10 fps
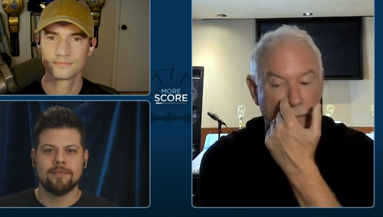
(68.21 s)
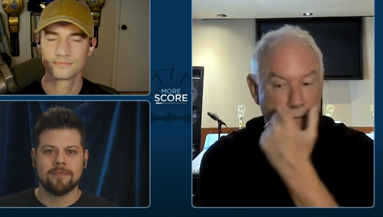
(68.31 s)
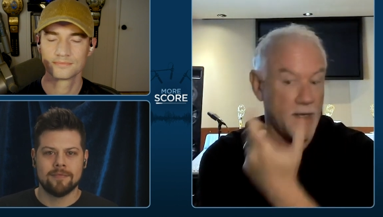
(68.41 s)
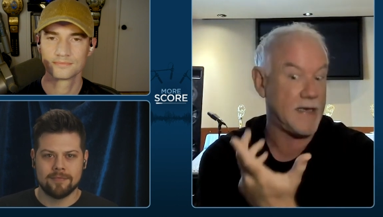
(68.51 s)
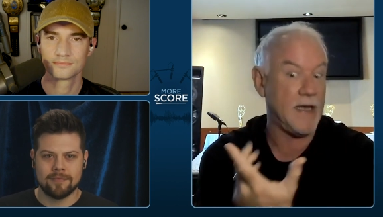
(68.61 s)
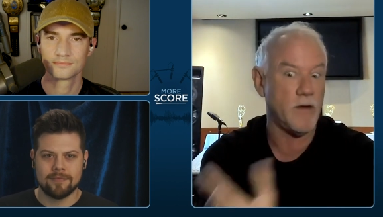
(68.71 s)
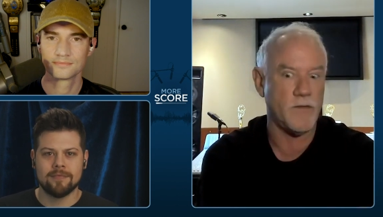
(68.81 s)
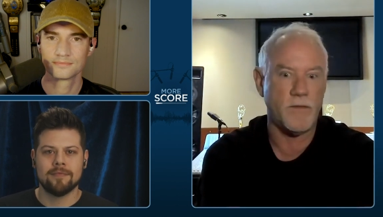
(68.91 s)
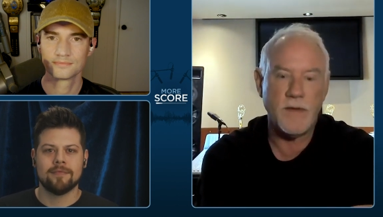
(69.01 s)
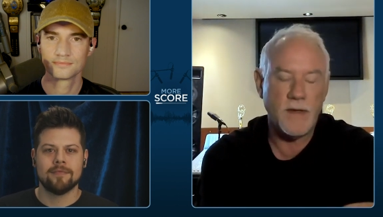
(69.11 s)
Speaker 1: and I'm
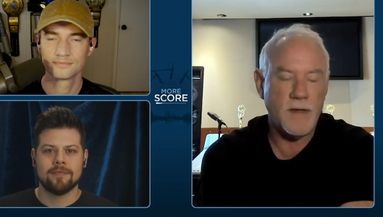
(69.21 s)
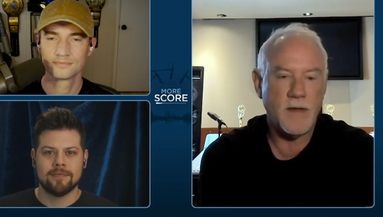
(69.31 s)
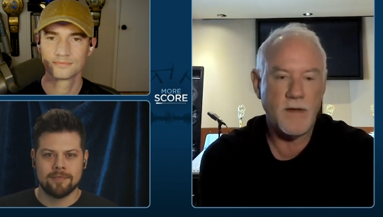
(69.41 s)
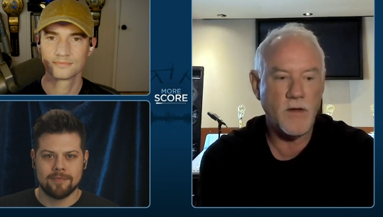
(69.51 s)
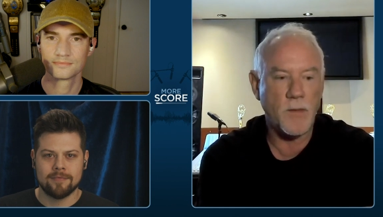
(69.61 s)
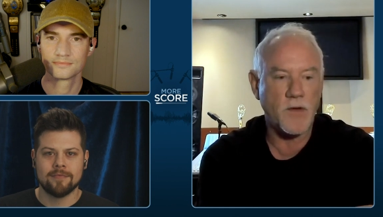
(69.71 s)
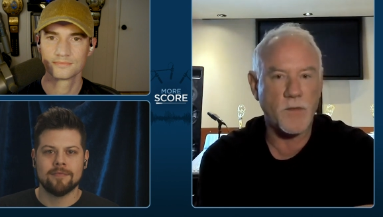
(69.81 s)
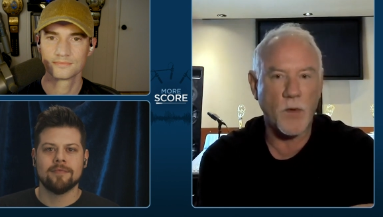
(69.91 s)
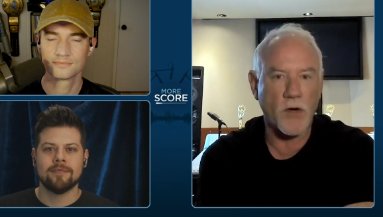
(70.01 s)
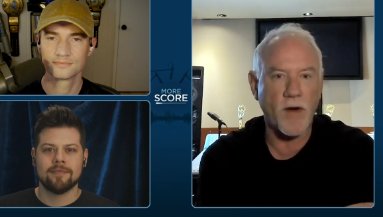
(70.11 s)
again,
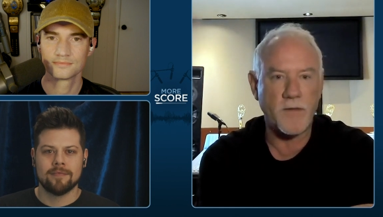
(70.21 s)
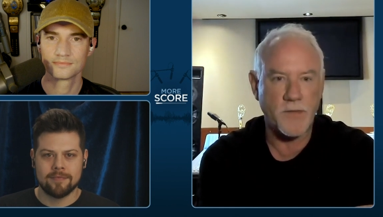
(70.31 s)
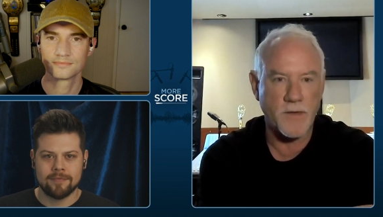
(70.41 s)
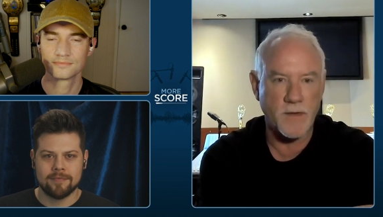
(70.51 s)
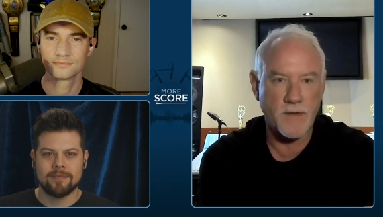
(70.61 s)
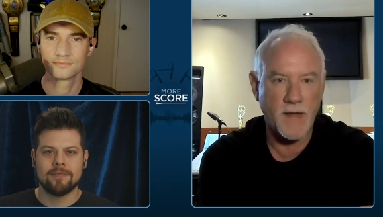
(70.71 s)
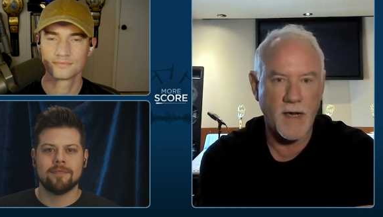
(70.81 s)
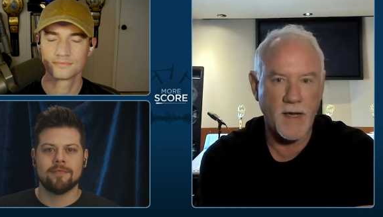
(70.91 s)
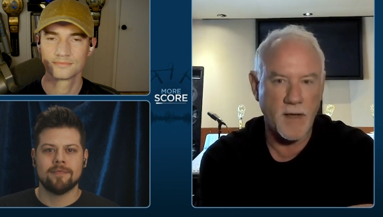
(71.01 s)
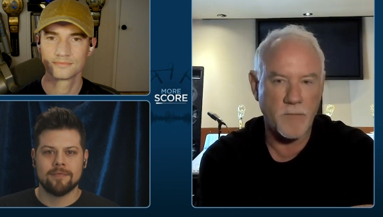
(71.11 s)
nobody's more grateful
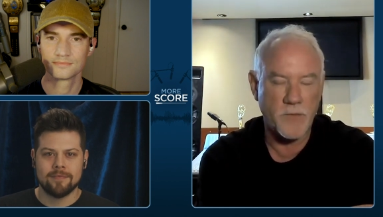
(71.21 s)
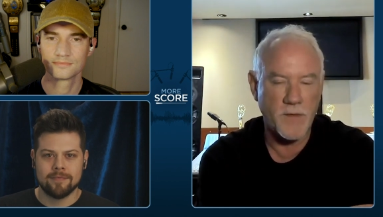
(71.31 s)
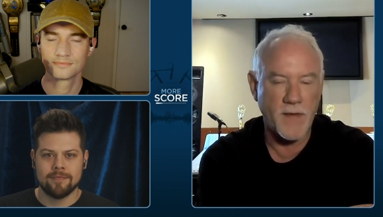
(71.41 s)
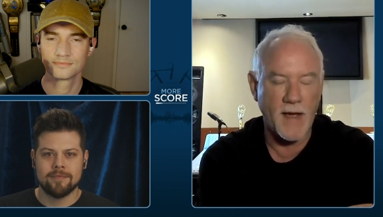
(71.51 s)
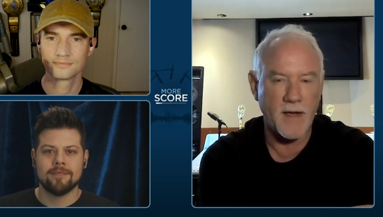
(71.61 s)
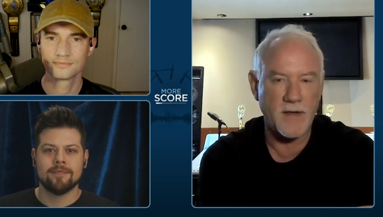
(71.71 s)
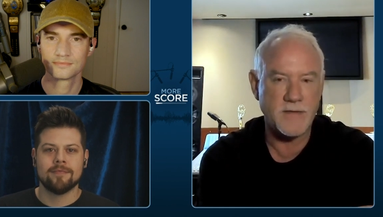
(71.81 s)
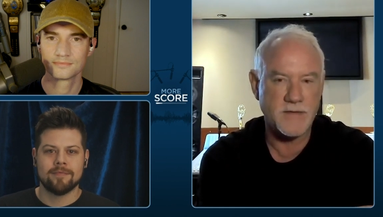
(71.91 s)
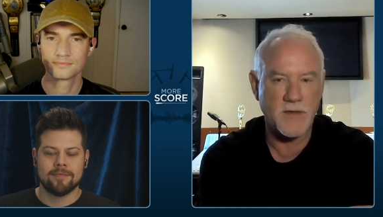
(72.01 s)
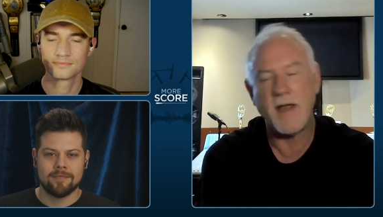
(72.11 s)
than I am for that.
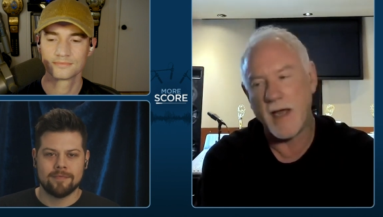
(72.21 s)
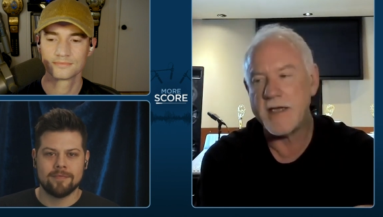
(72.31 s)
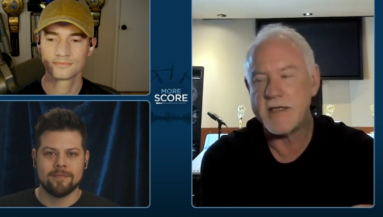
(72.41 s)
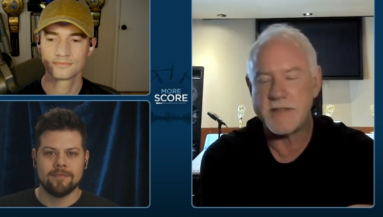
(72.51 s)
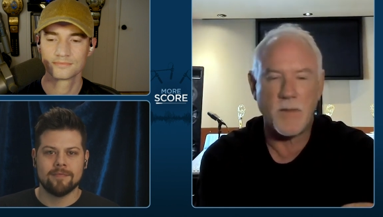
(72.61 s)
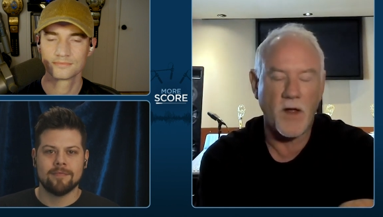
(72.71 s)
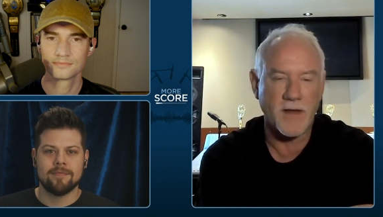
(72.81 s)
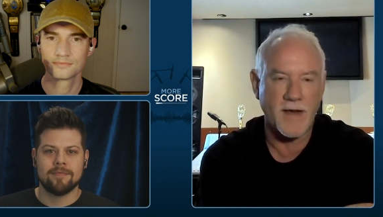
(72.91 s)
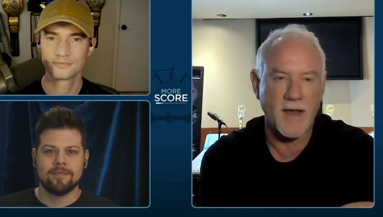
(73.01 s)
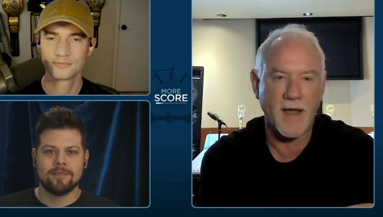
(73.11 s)
So yeah, I guess I'm a
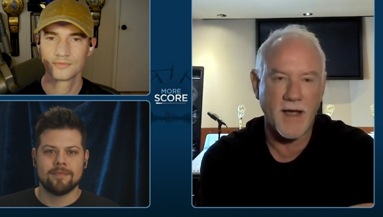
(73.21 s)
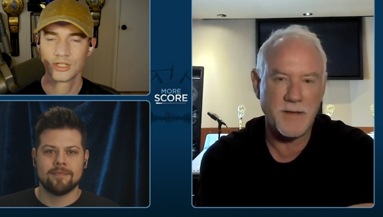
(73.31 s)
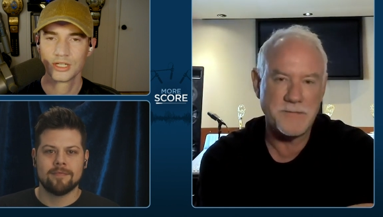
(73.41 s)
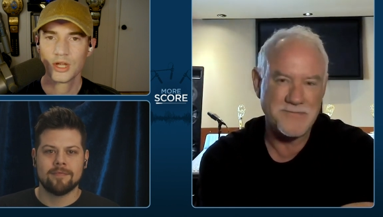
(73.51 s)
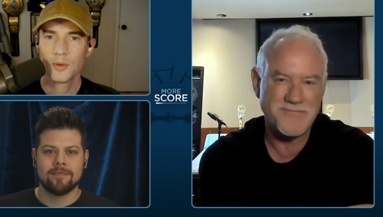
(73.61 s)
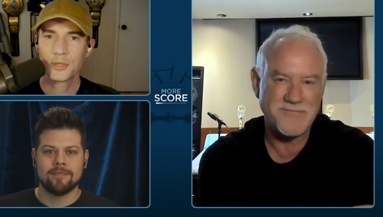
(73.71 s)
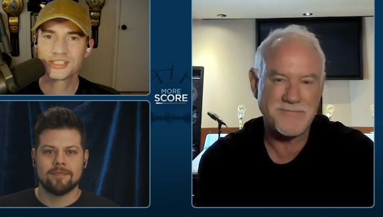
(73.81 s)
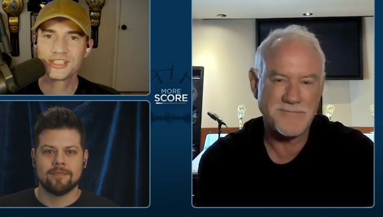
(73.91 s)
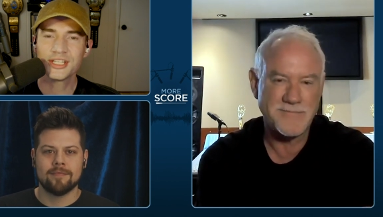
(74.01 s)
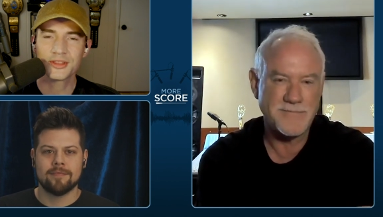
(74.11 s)
holiday guy.
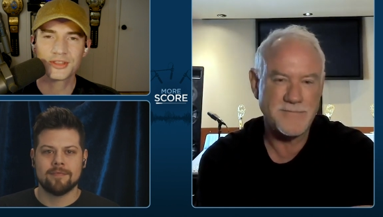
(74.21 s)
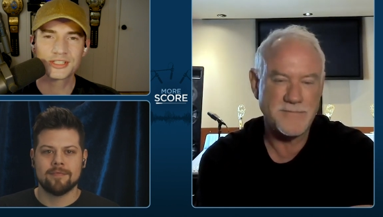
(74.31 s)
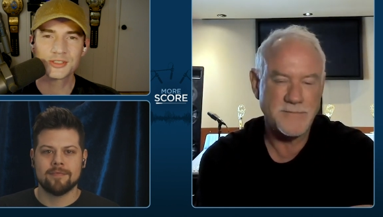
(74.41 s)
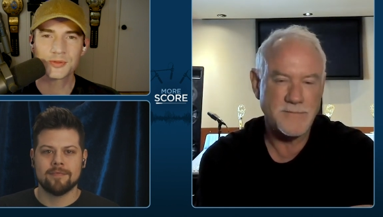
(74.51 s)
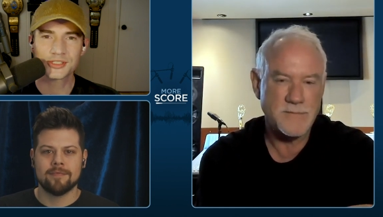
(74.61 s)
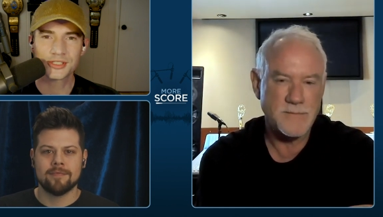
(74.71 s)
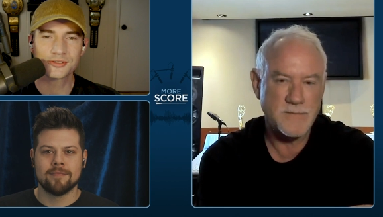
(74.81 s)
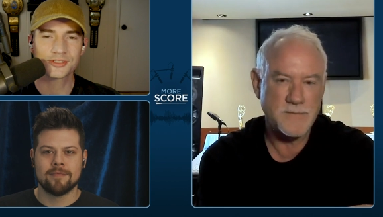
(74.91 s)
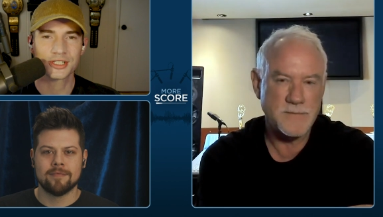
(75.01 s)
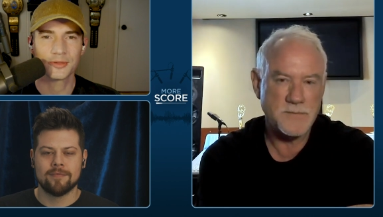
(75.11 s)
Speaker 2: But see, this is what's
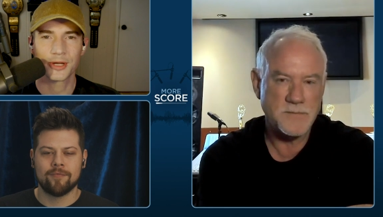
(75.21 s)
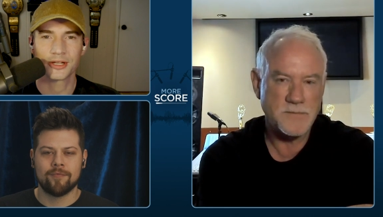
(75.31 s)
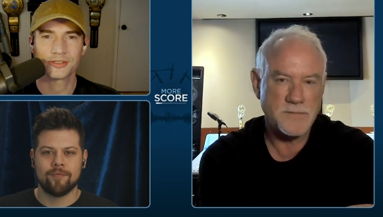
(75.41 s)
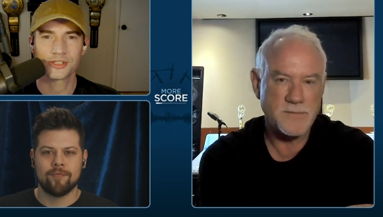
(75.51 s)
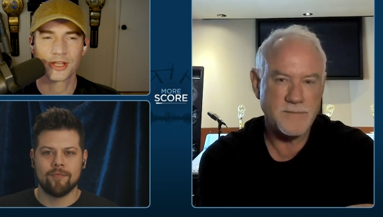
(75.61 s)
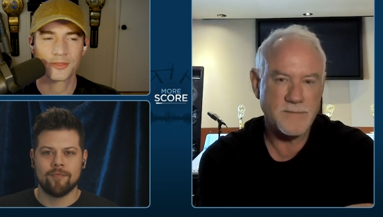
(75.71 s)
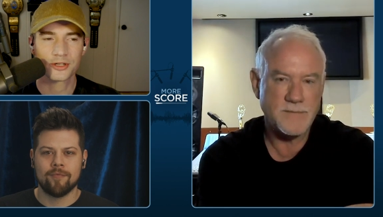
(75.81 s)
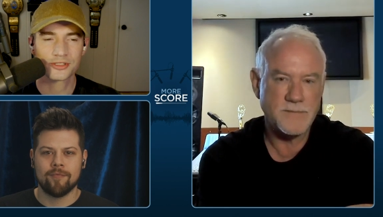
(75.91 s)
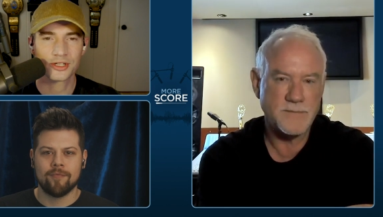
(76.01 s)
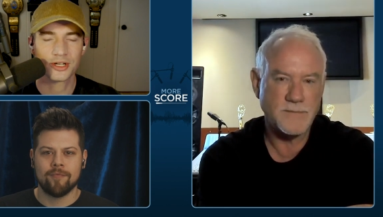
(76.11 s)
interesting about it, John.
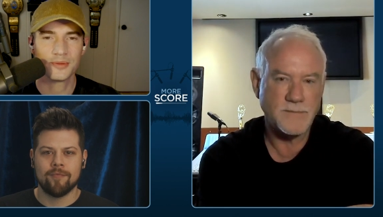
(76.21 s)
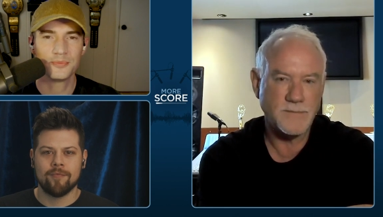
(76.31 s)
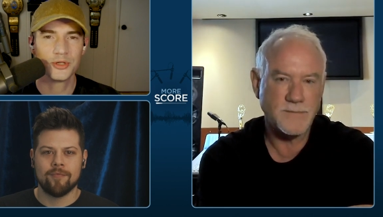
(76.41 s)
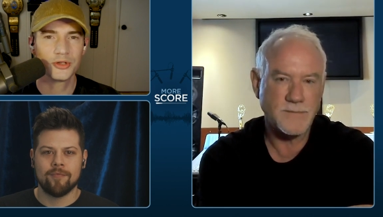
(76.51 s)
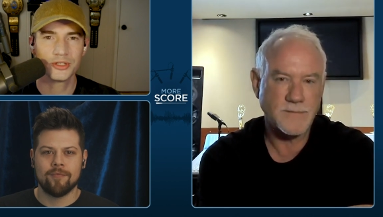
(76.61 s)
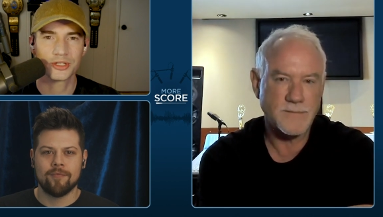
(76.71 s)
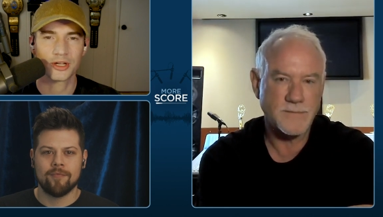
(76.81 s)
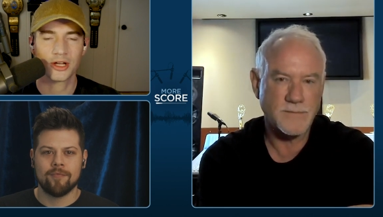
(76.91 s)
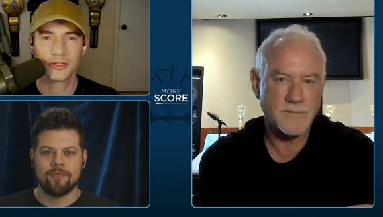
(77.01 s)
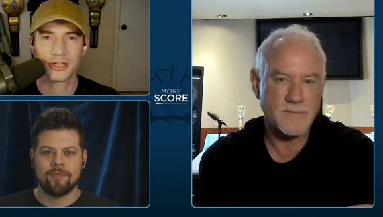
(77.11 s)
There's a million
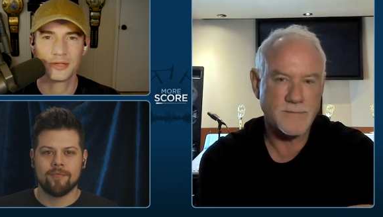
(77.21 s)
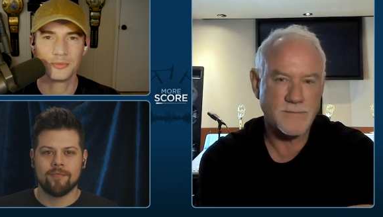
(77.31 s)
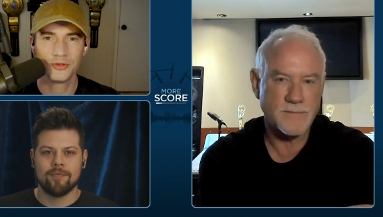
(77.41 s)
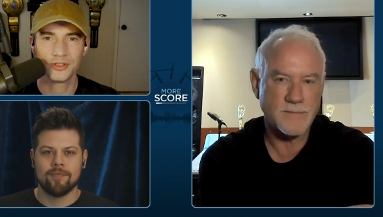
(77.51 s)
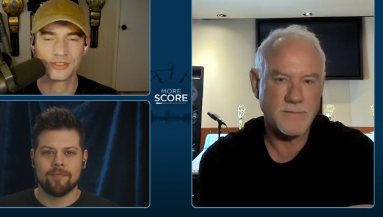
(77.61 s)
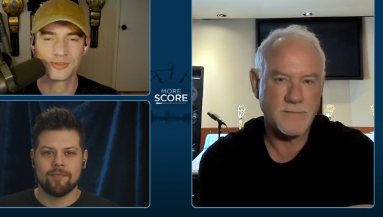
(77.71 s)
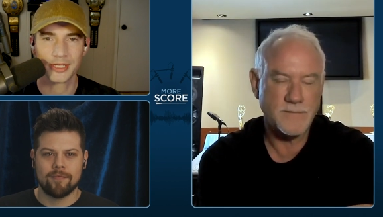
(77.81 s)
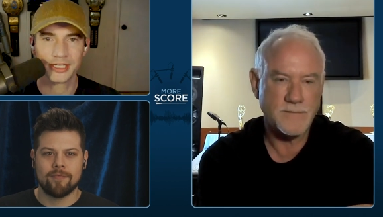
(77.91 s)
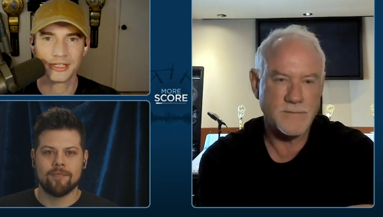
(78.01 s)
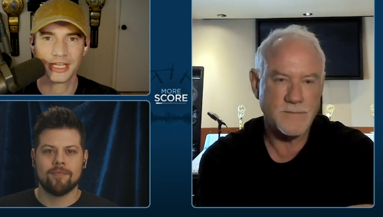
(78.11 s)
holiday movies
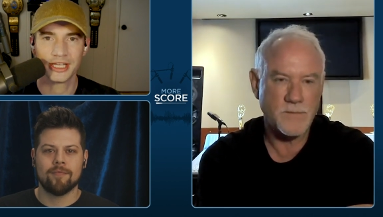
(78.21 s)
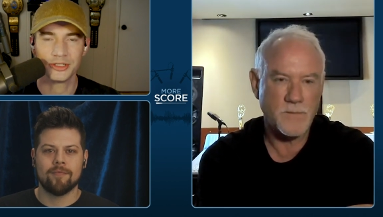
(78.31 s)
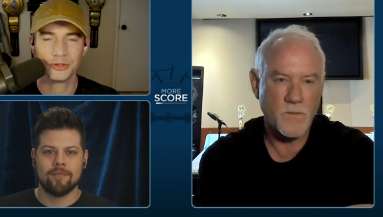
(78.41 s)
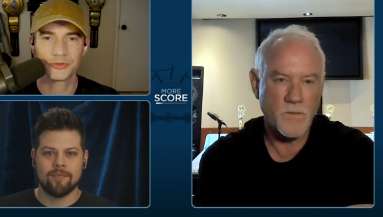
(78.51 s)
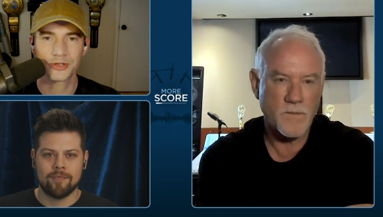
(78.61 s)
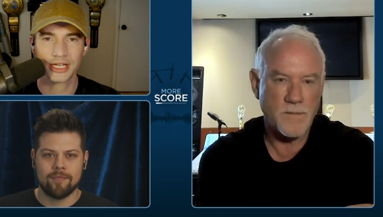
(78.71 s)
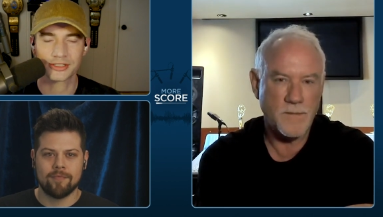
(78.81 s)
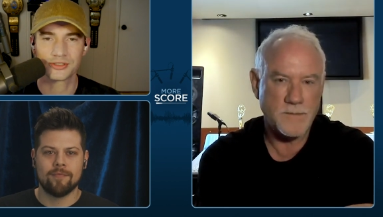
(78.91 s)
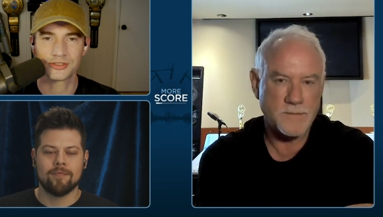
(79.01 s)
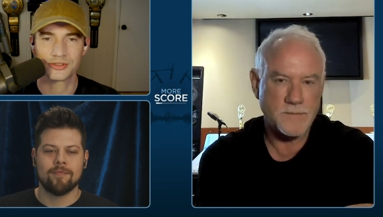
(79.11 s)
made, and you've
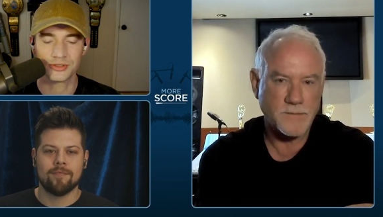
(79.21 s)
got